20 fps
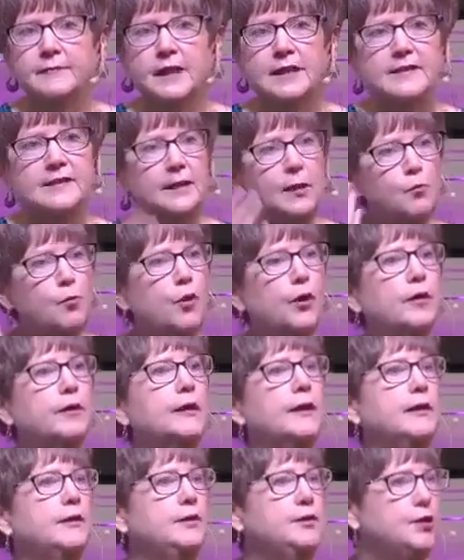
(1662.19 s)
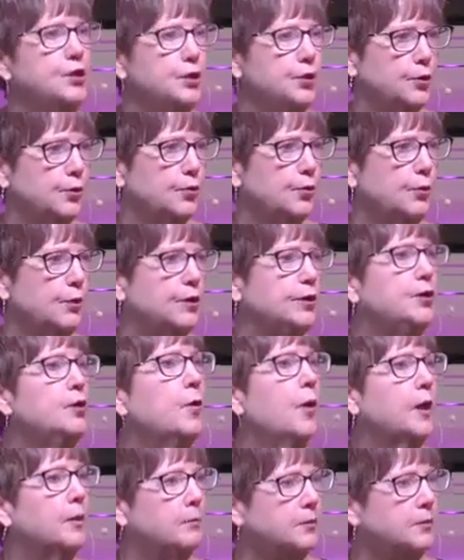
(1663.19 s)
Somewhere in you, you are